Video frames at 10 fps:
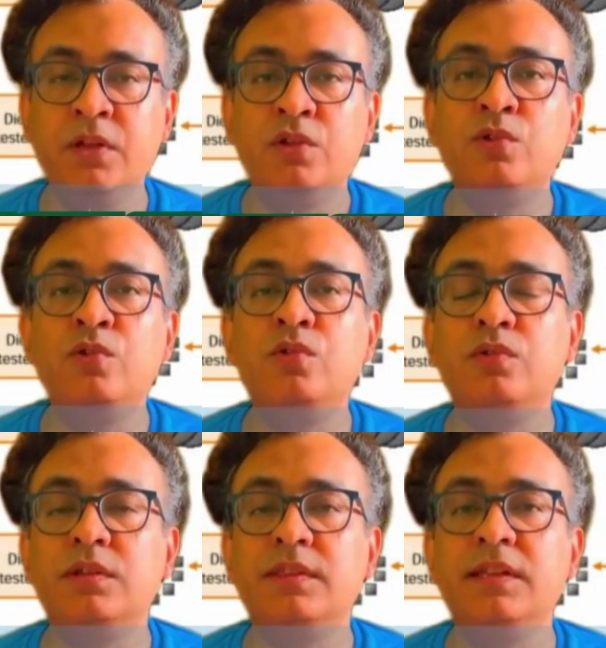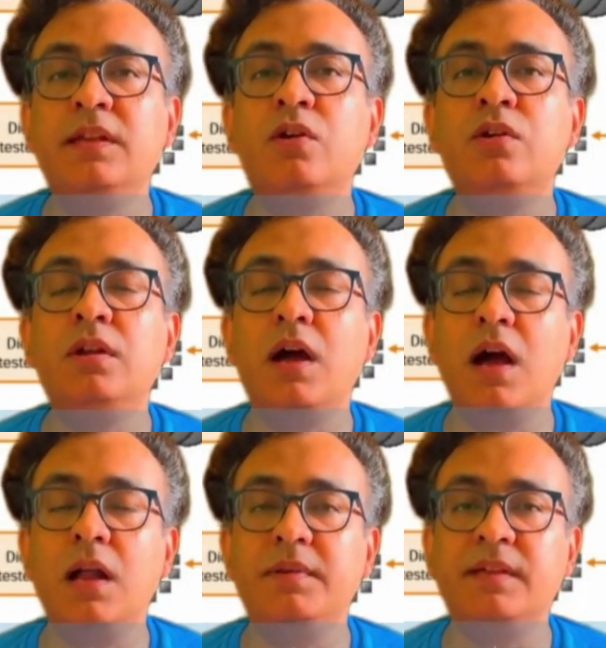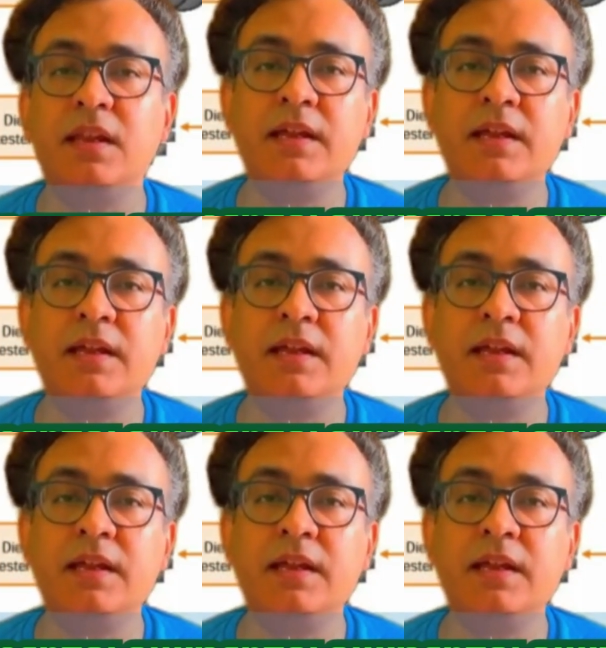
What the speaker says: So silicon are basically